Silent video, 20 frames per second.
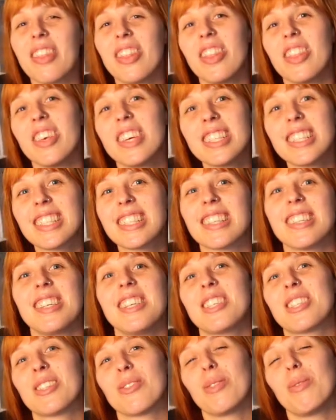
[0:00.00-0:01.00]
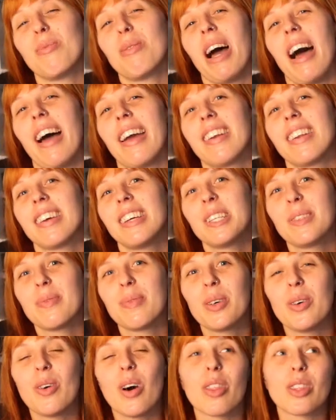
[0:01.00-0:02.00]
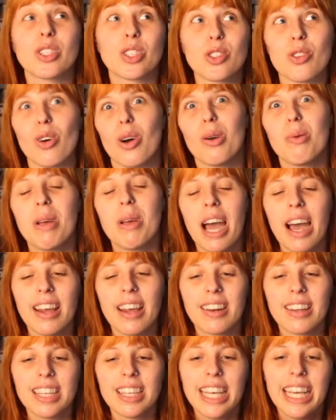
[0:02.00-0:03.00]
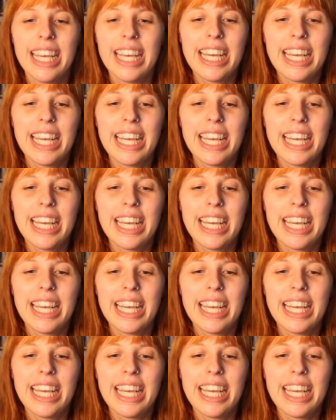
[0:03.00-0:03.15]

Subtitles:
this history behind it or the story behind it.